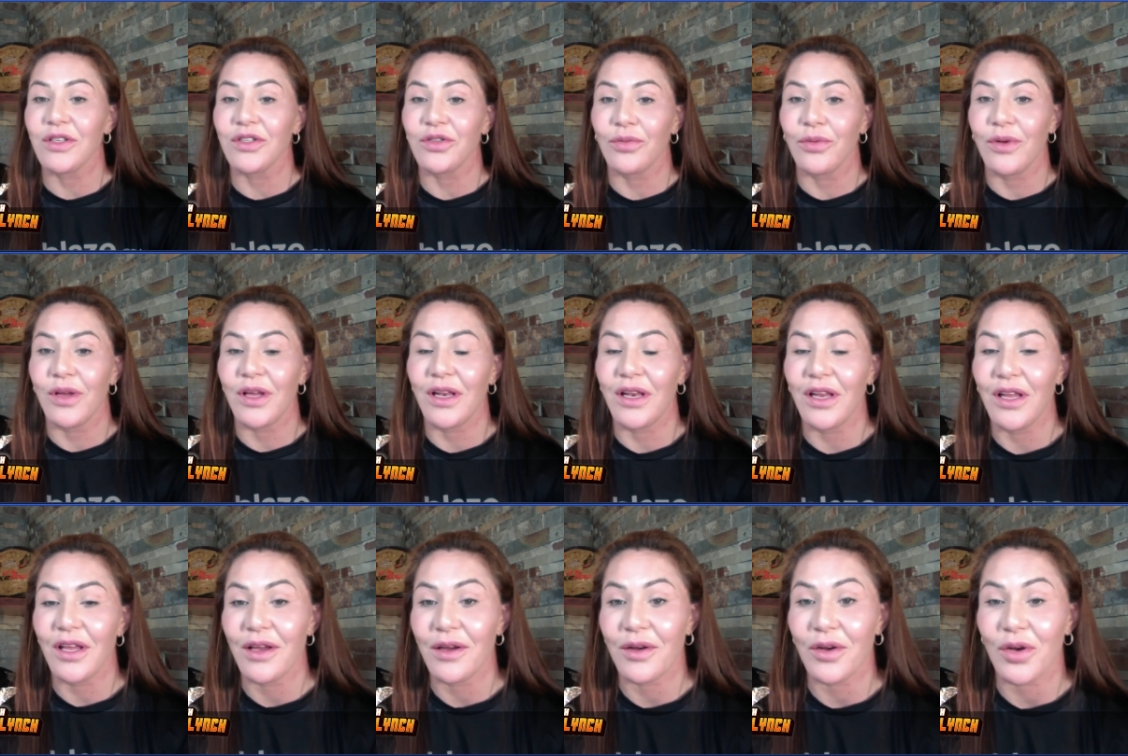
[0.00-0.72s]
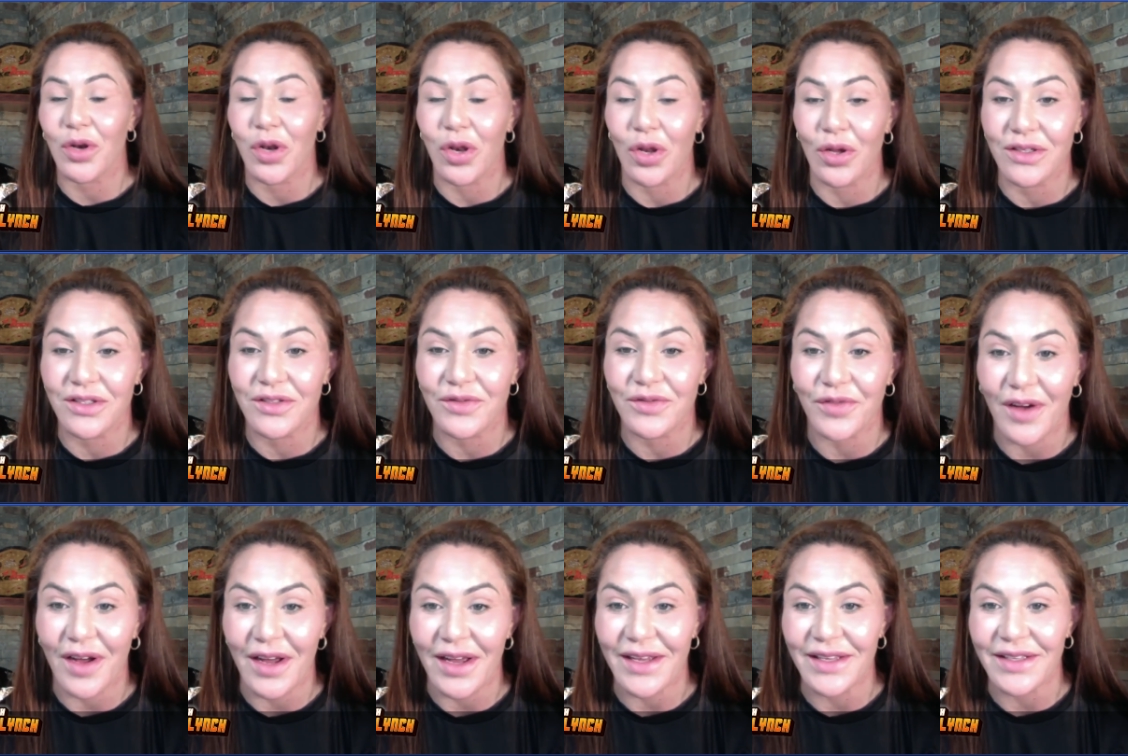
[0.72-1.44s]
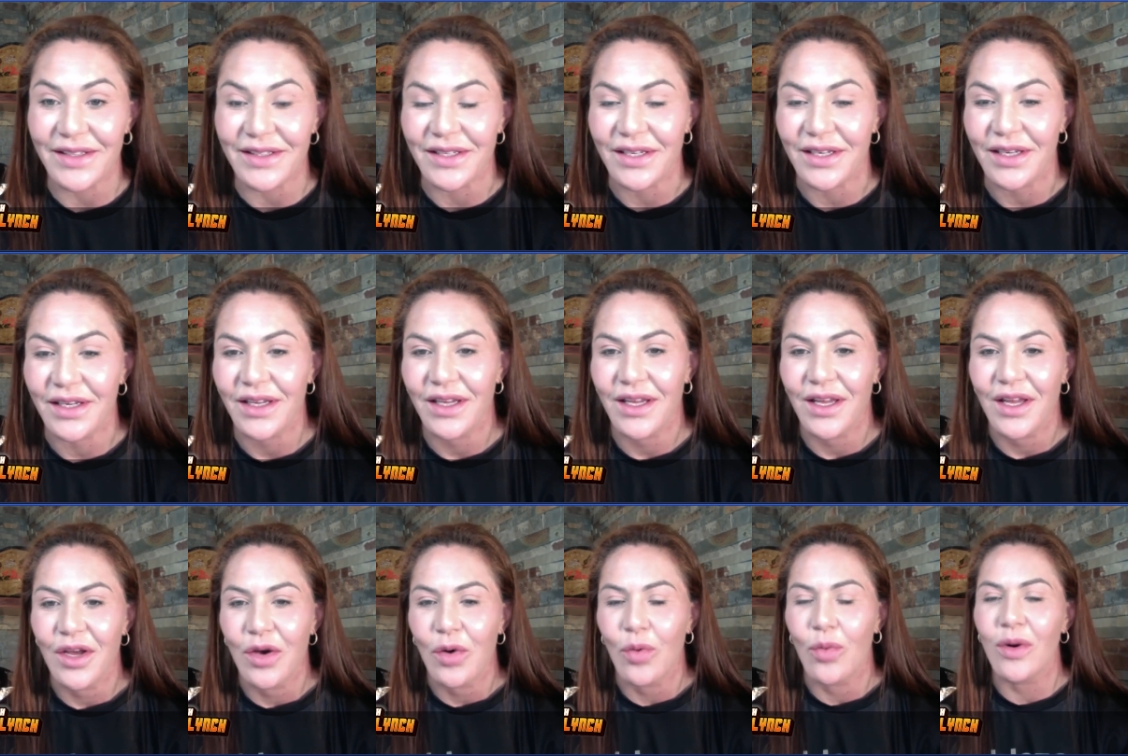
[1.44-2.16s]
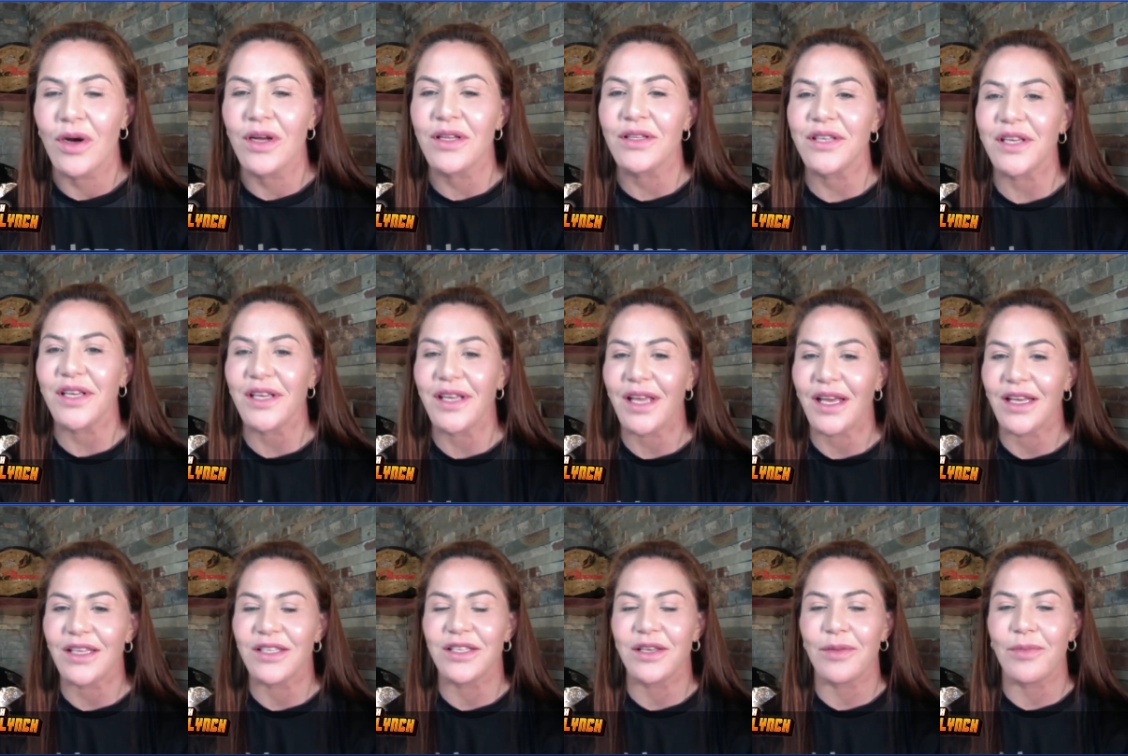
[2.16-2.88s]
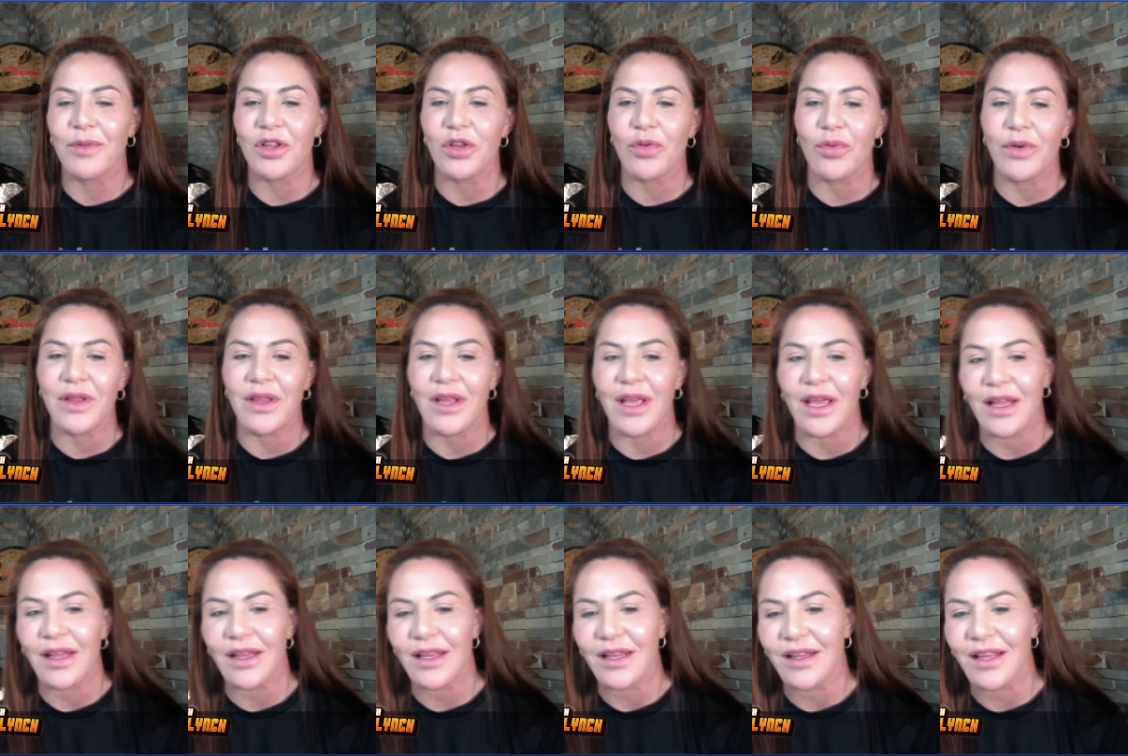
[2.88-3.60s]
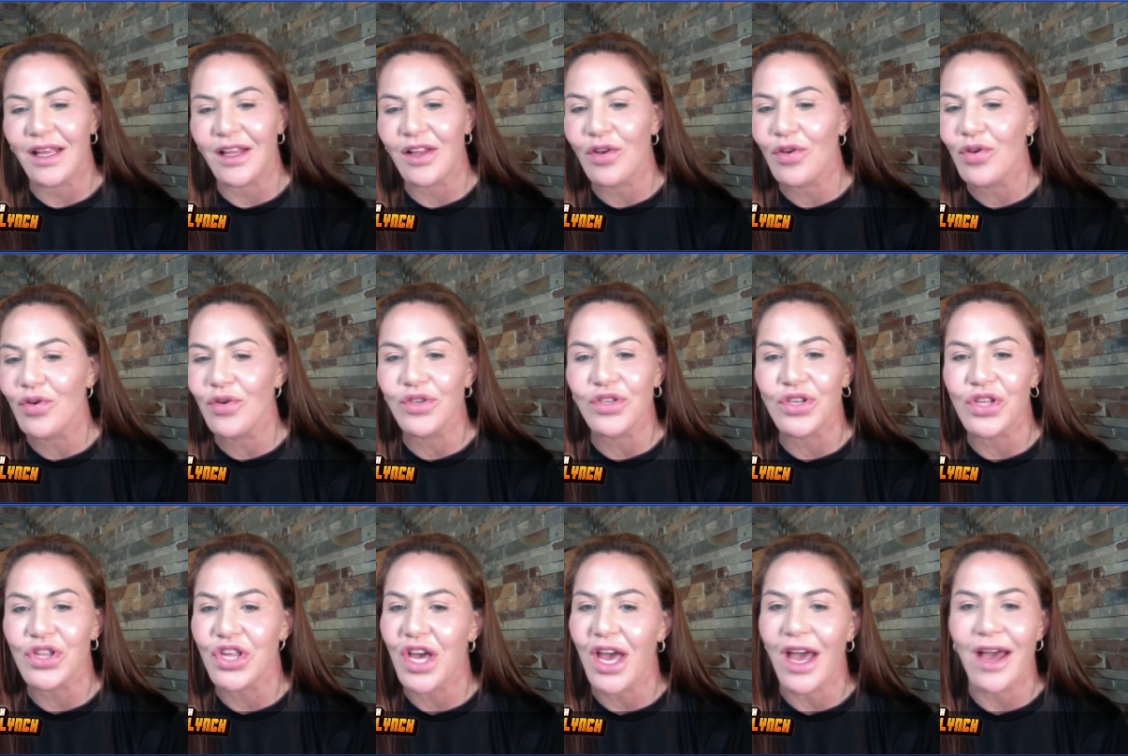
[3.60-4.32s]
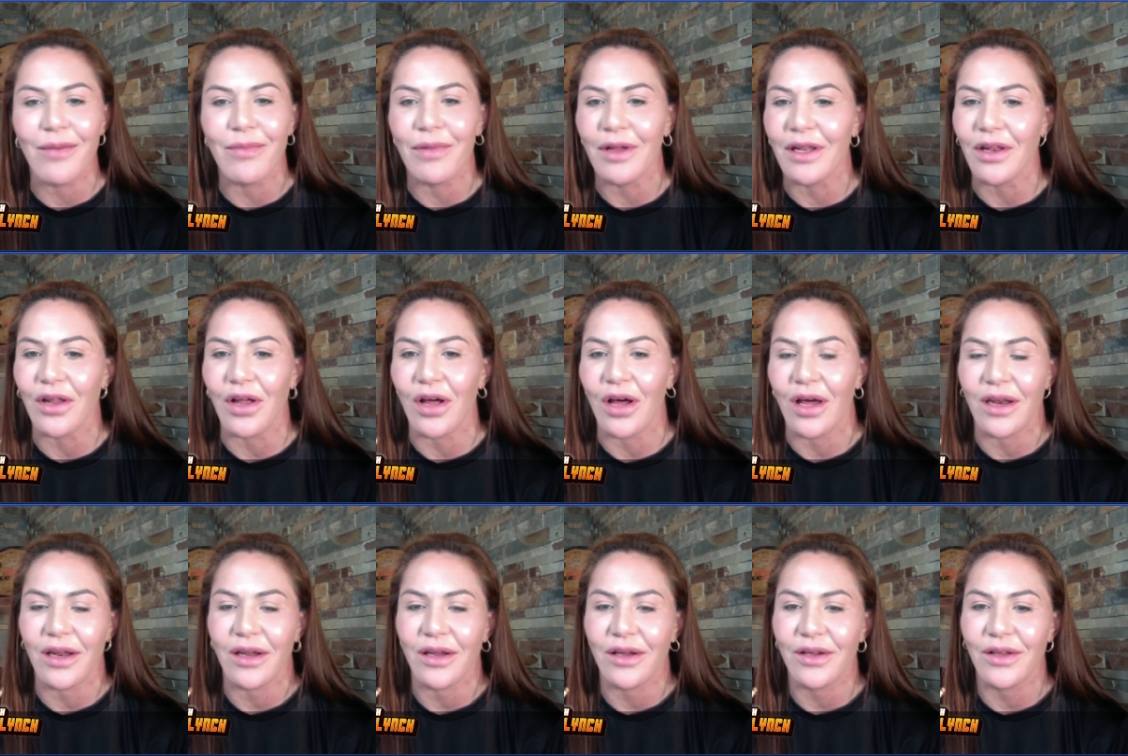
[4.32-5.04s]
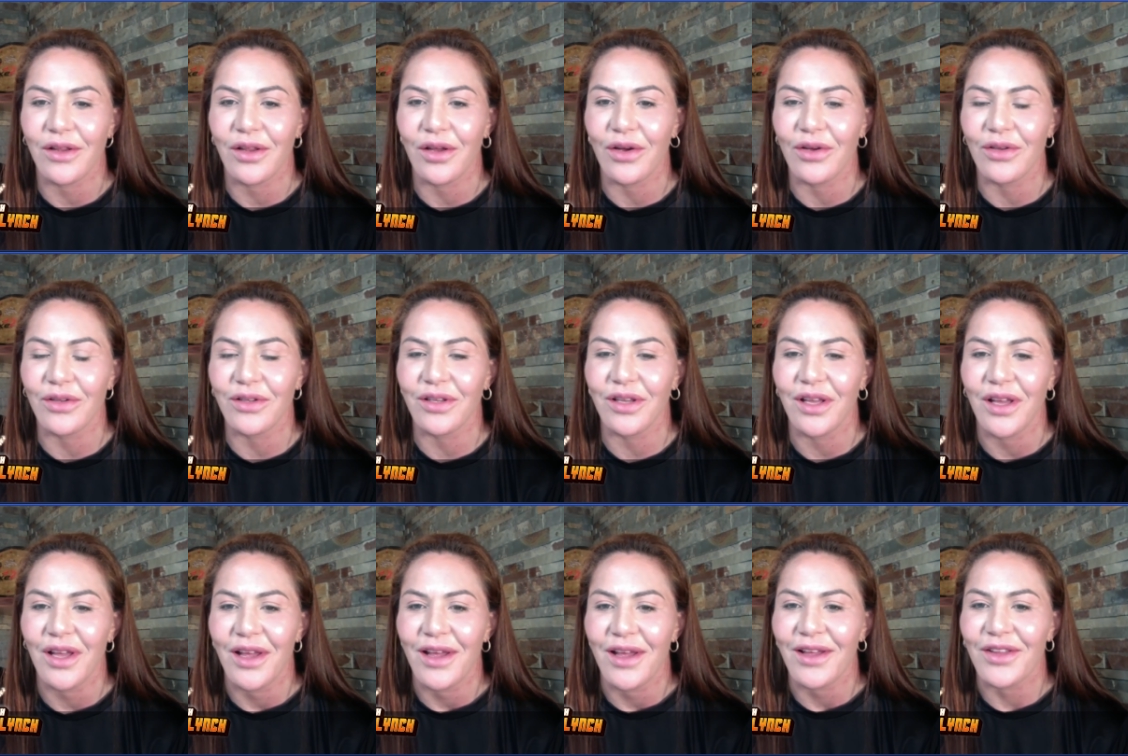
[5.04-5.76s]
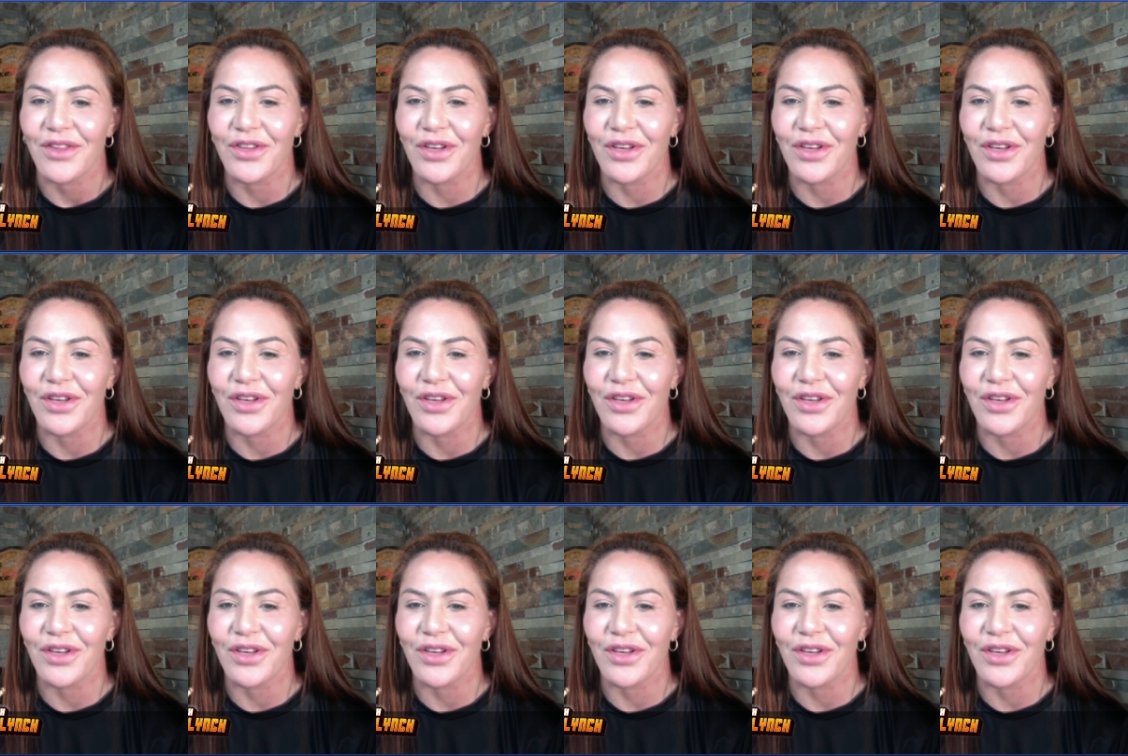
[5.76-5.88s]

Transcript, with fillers: was really a close fight one thing I see between them, they don't use jab a lot. You know, mm-hmm.